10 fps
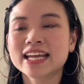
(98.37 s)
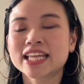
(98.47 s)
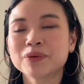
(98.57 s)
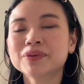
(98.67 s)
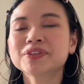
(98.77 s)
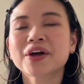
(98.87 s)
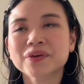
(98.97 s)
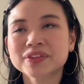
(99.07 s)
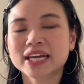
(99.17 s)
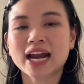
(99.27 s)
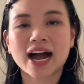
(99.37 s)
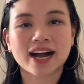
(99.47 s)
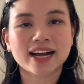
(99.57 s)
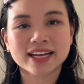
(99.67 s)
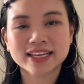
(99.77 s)
you will know that
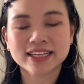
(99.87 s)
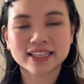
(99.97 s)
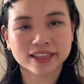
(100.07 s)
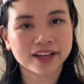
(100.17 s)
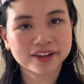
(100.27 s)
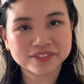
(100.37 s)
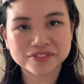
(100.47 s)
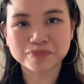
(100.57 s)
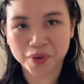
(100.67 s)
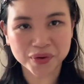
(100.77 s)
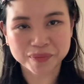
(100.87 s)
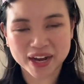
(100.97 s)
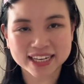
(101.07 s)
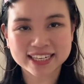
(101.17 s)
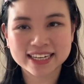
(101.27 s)
I love
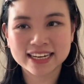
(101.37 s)
Pokemon.